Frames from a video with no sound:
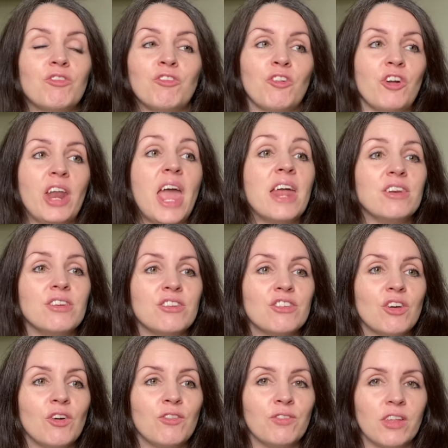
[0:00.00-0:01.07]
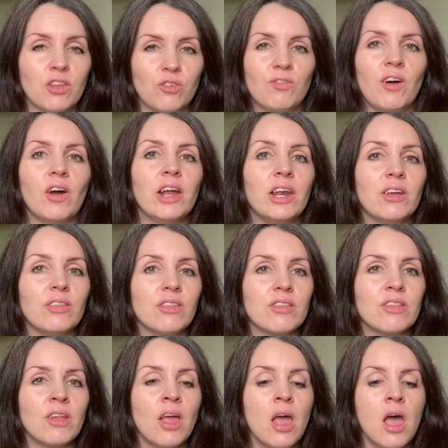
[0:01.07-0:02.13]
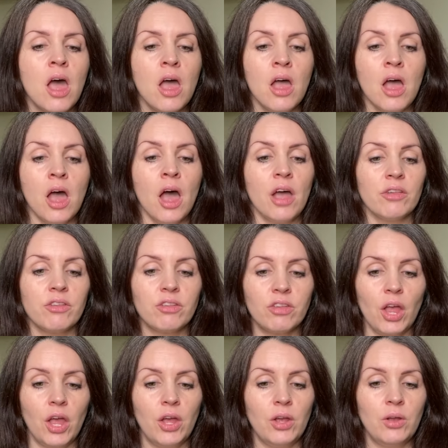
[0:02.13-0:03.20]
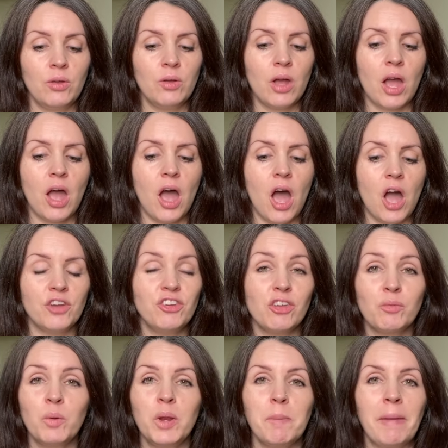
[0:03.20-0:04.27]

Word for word: an end of this violence. So I just want to